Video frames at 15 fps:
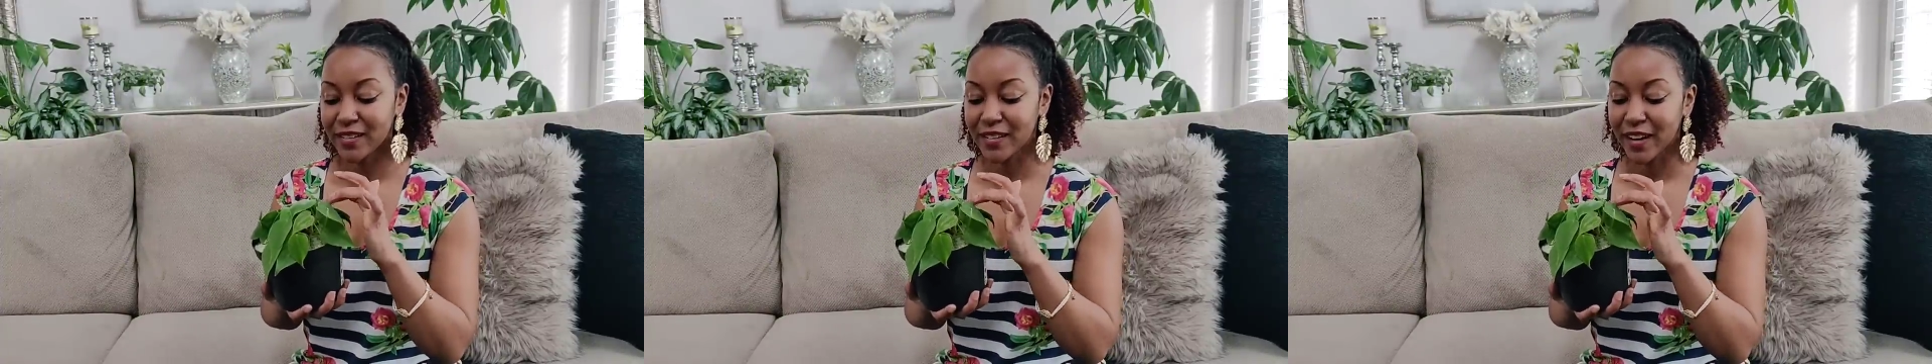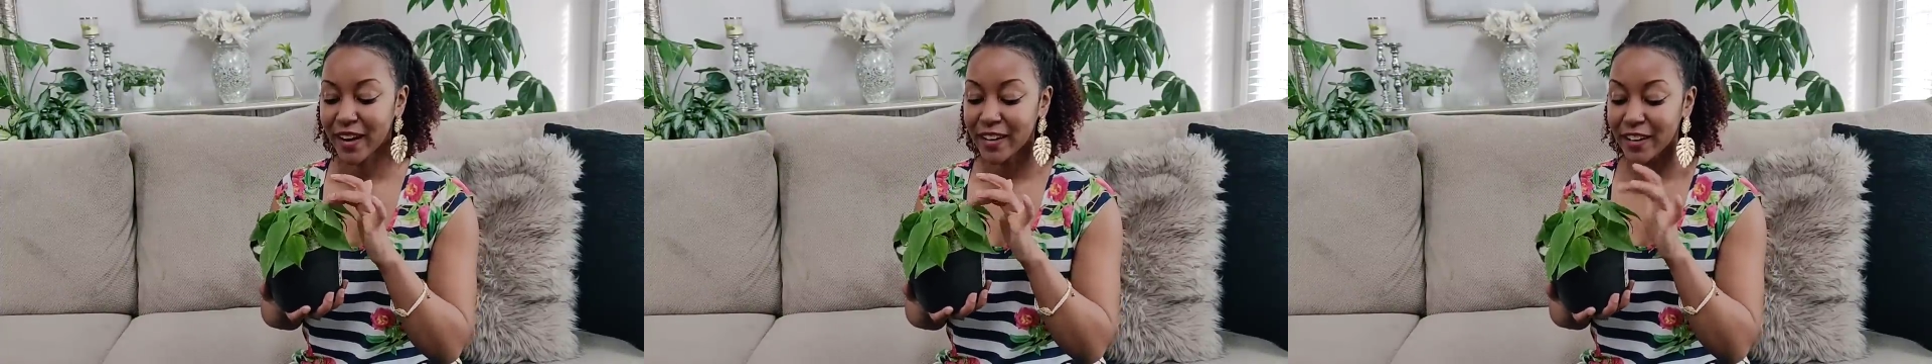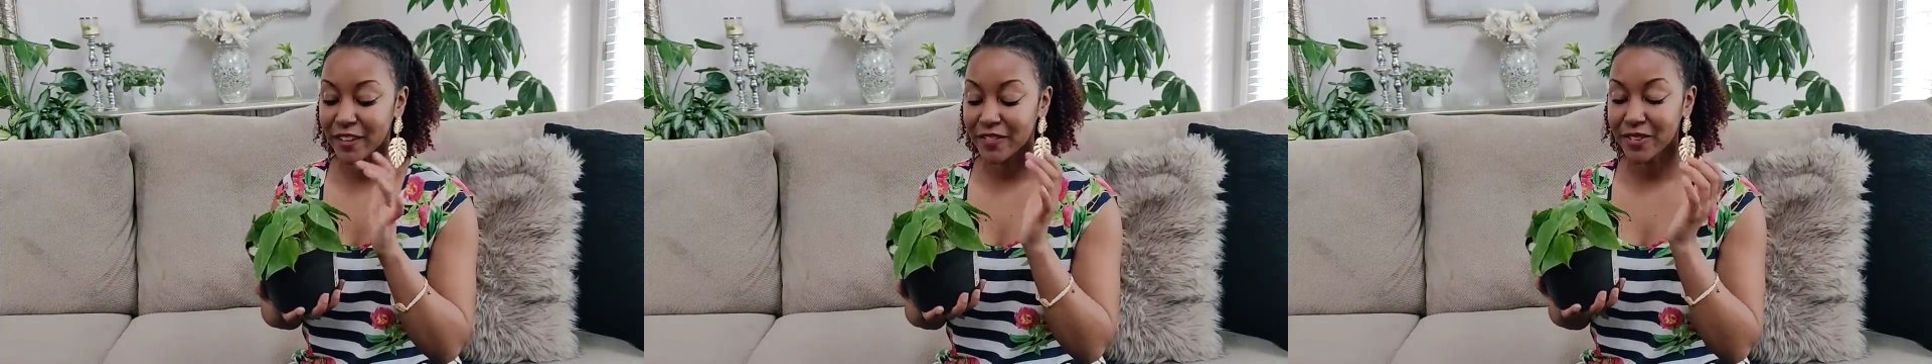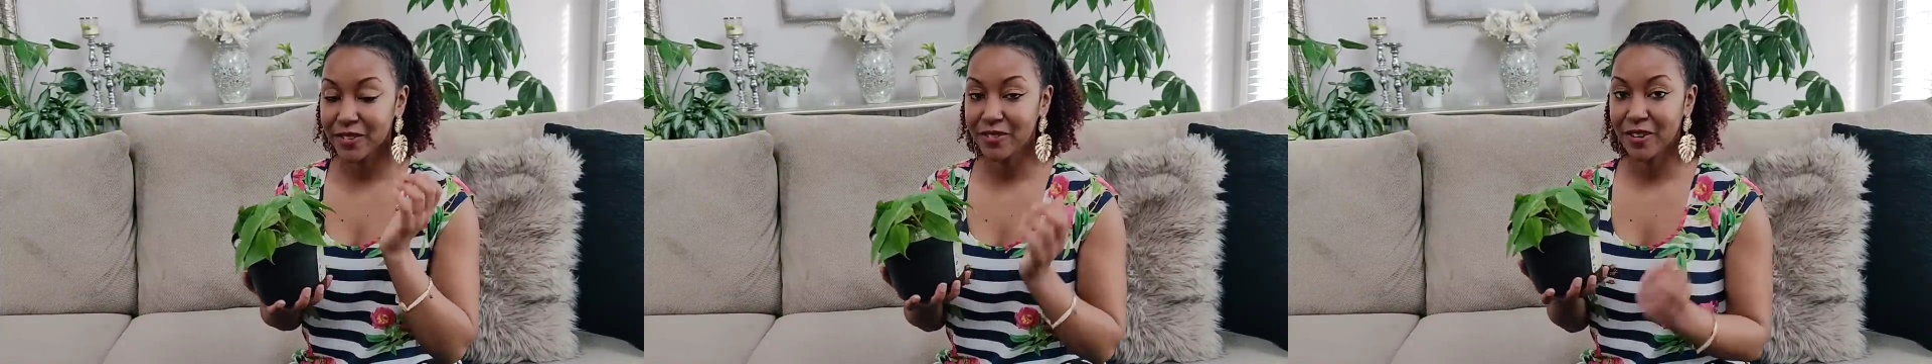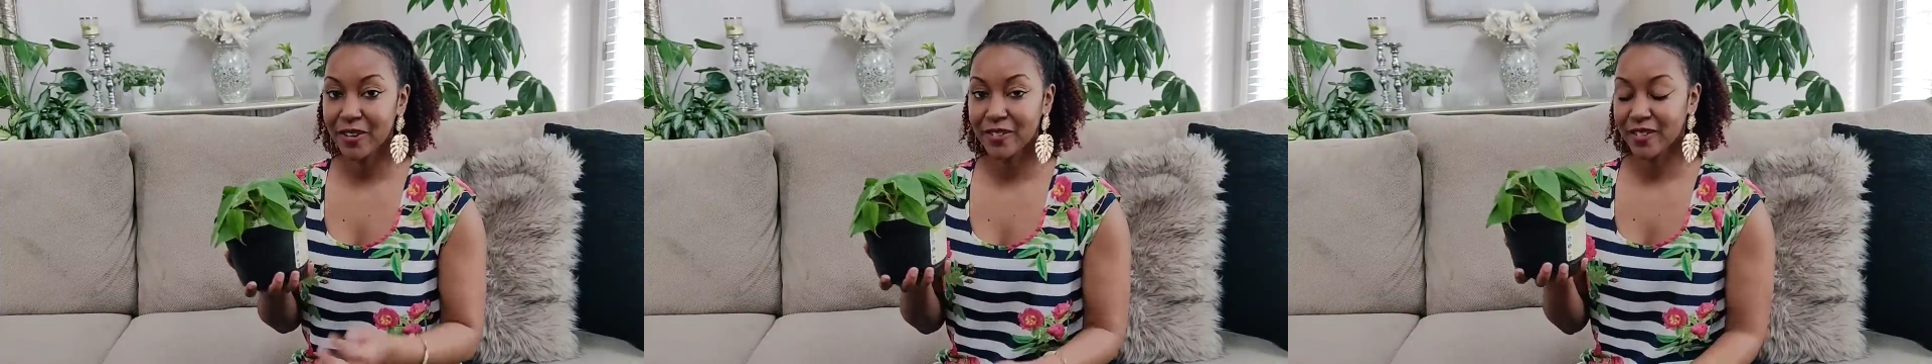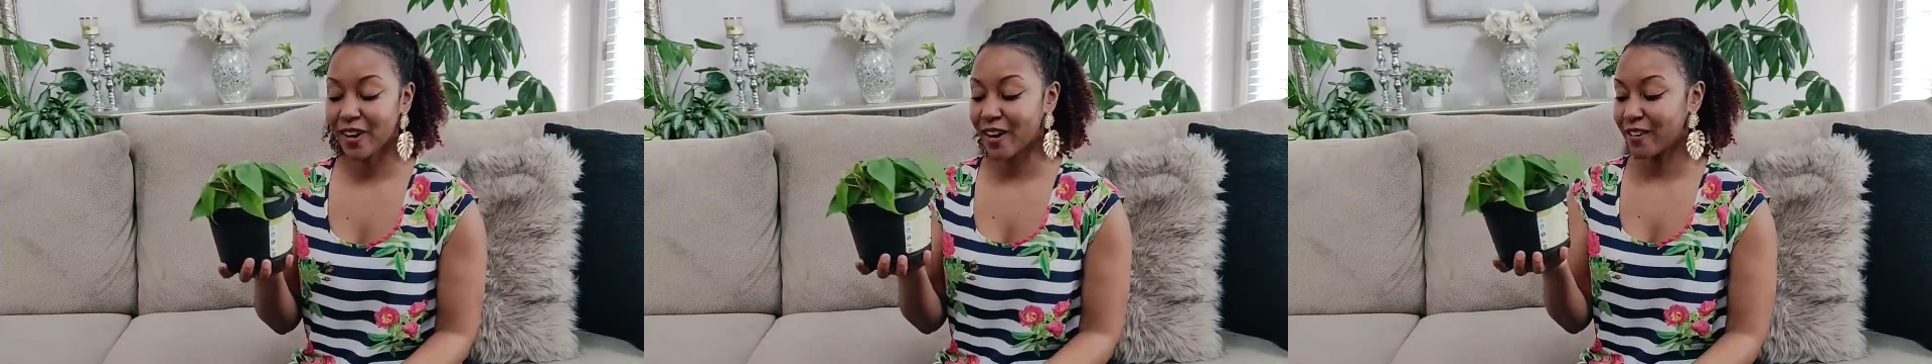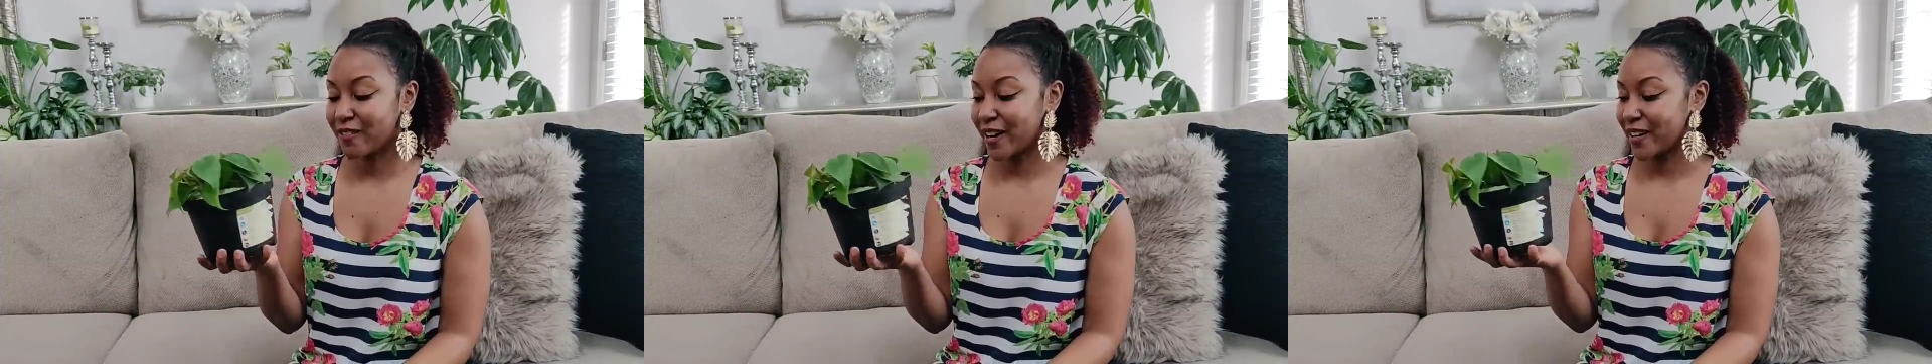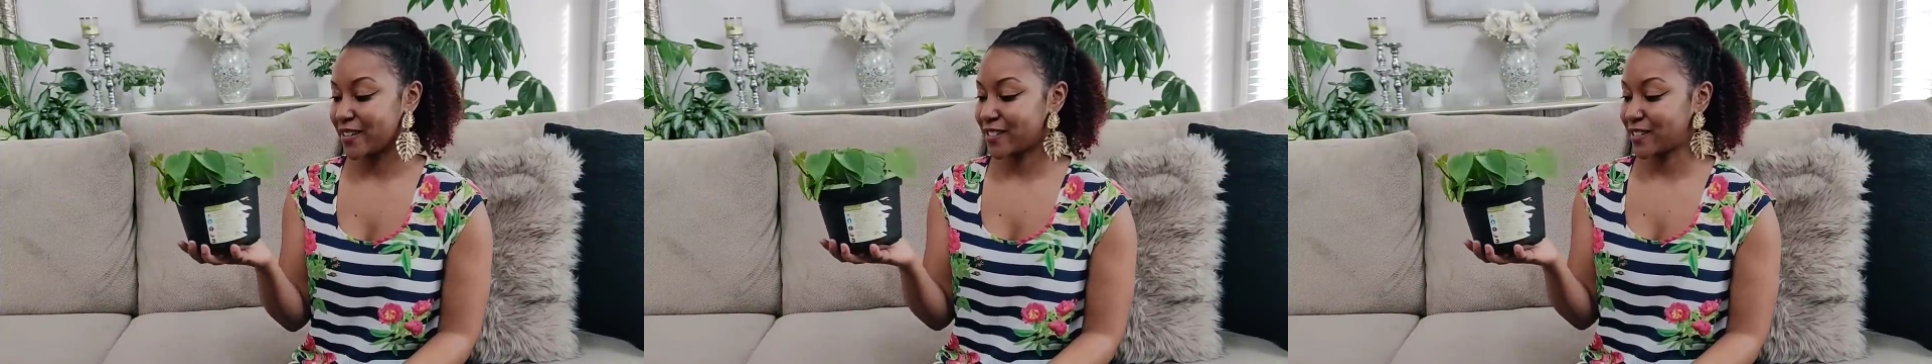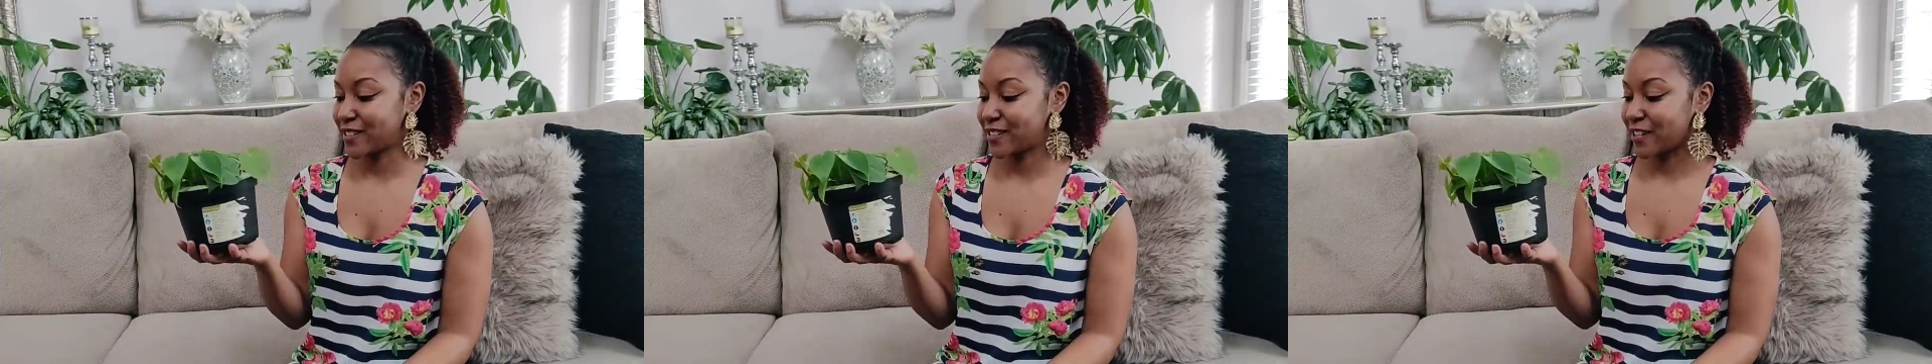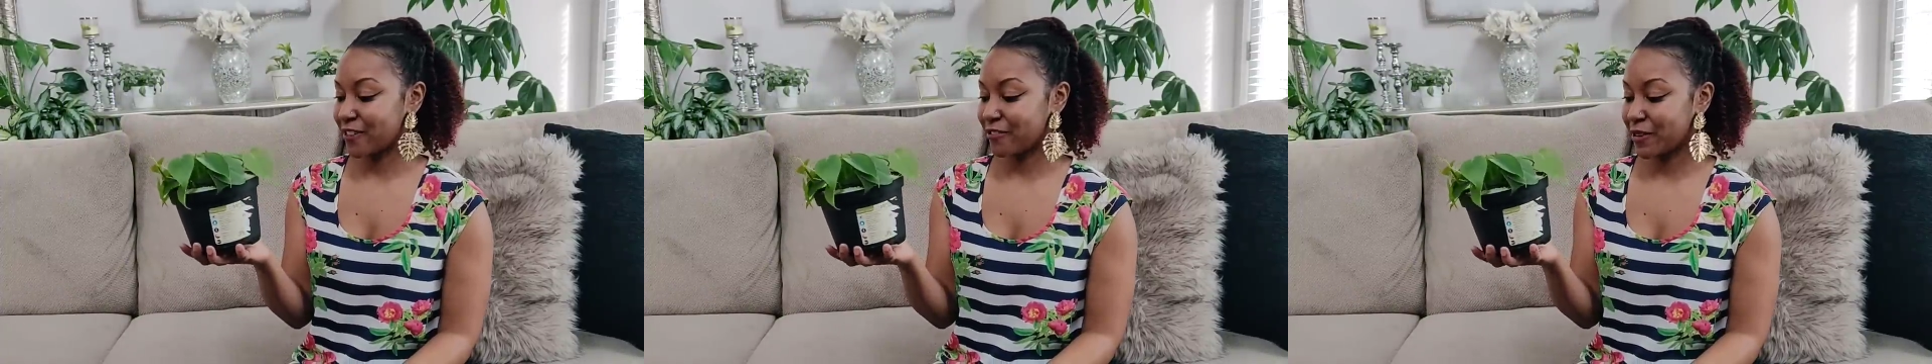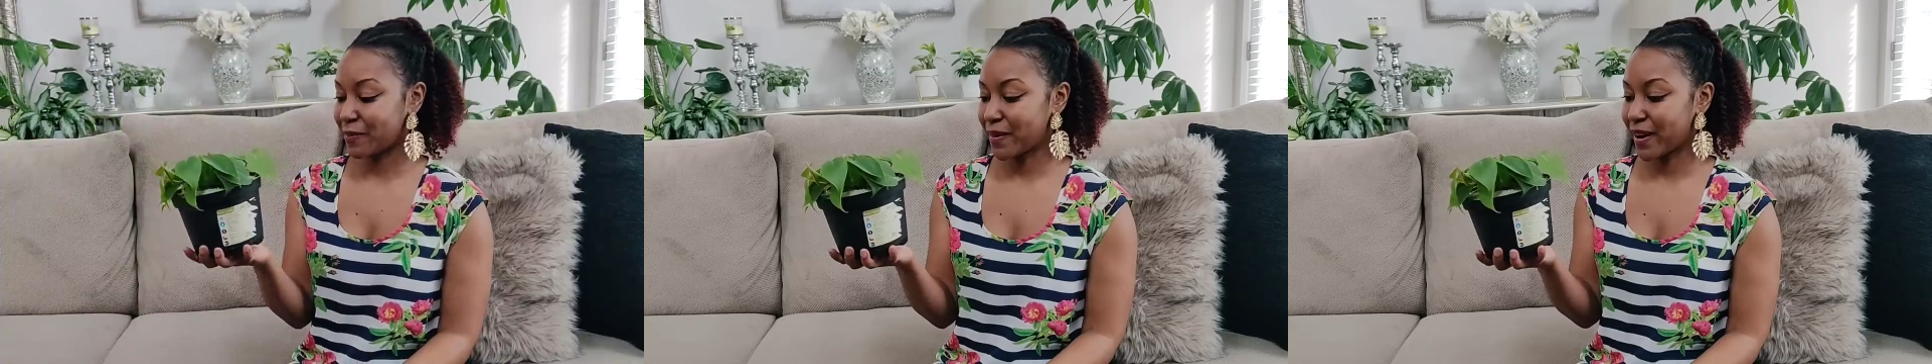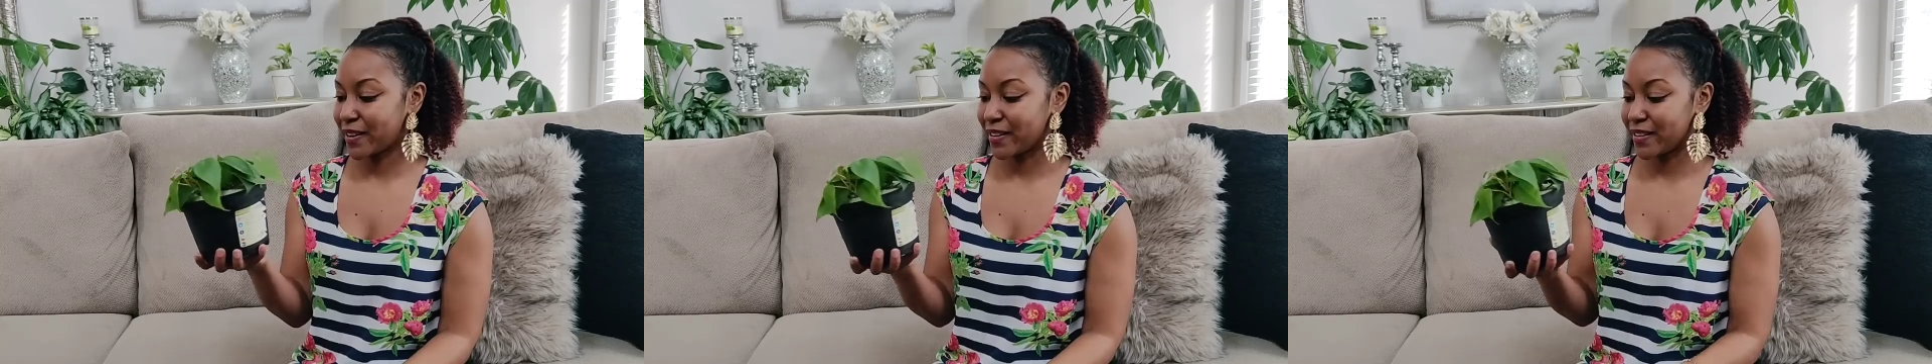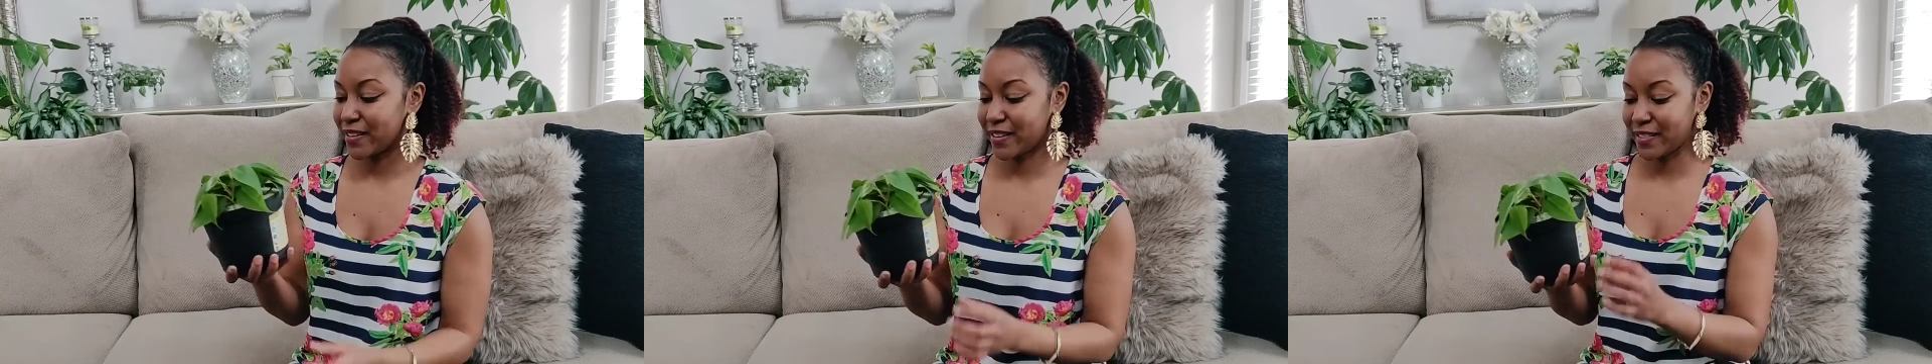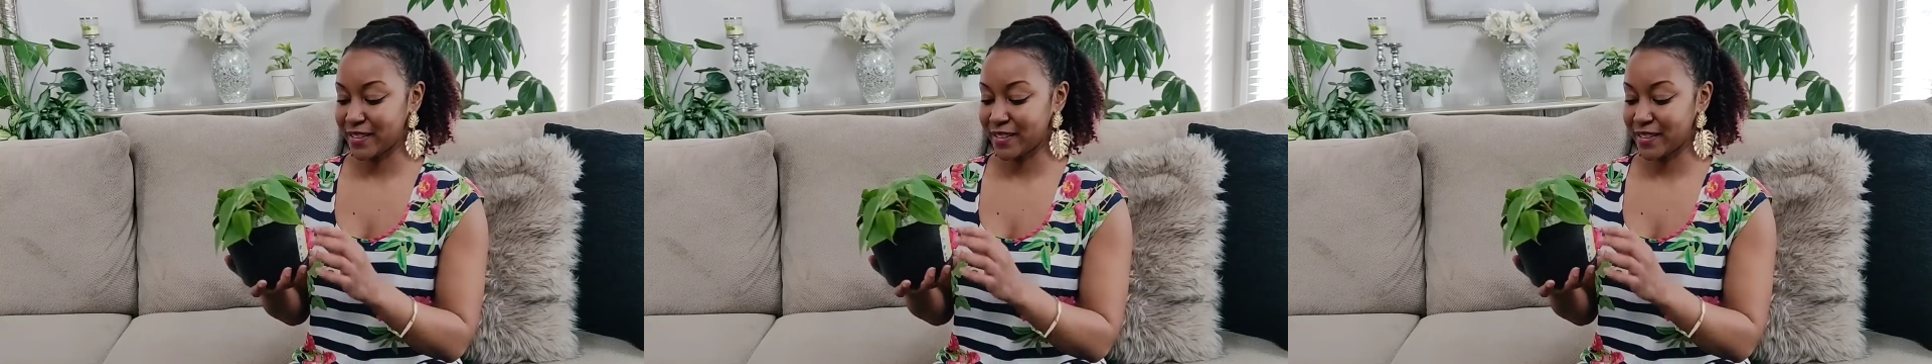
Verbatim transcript: a ton of new growth already since I've repotted it